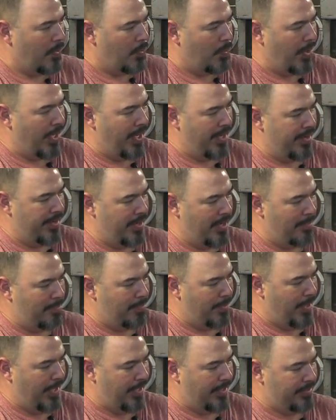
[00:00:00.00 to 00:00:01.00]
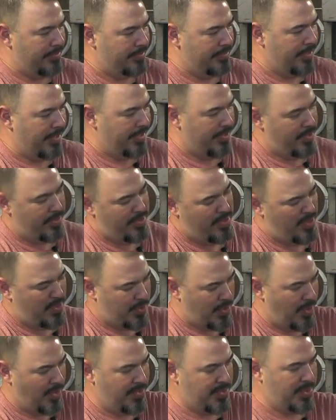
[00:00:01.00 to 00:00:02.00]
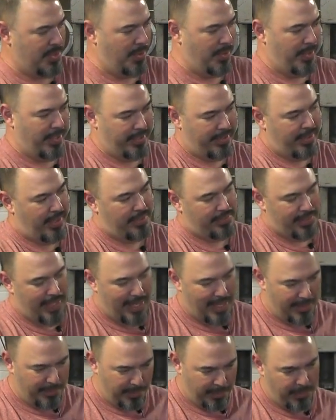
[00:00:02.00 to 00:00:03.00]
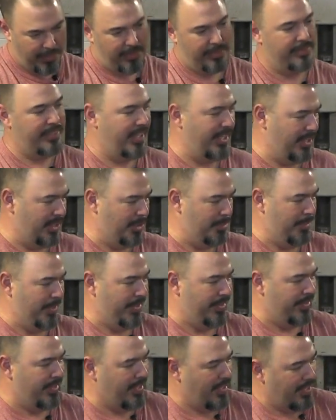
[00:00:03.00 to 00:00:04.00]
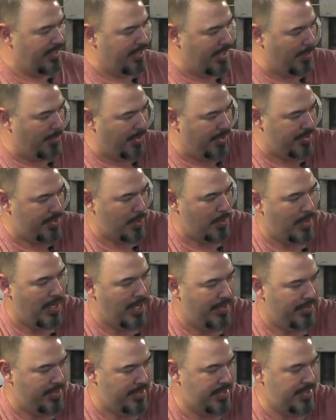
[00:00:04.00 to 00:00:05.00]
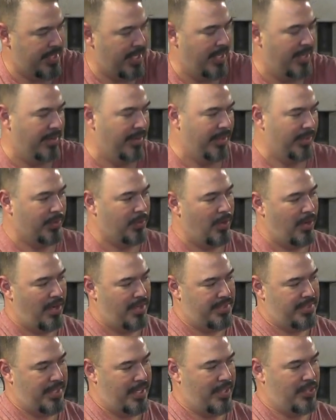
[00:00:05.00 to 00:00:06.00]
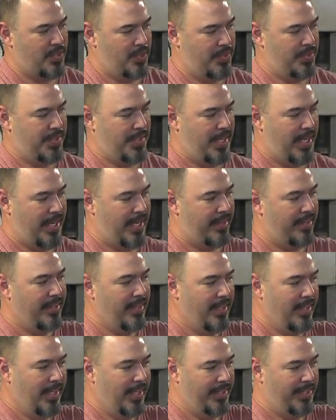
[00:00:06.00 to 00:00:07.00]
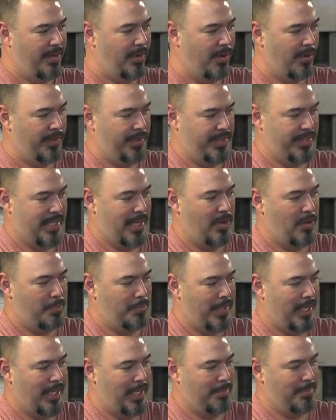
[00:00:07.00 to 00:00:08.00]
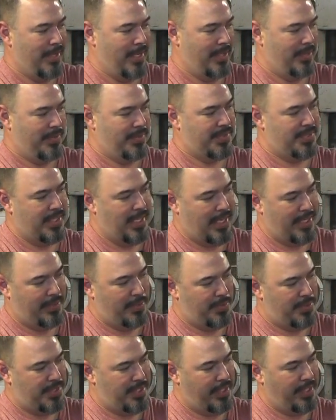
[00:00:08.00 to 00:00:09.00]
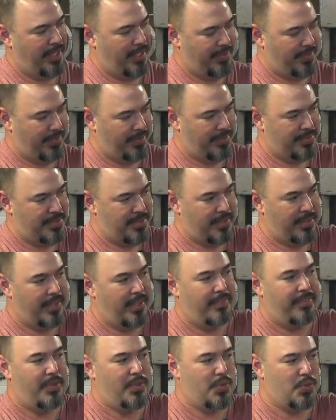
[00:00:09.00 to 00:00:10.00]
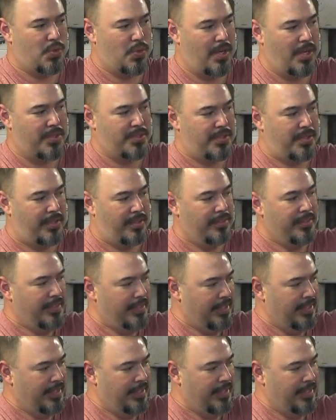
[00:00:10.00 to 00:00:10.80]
We ended up, and then there's also a lateral element that runs around the center and cross sections that, and then all these outer body panels tie those together to give you structure.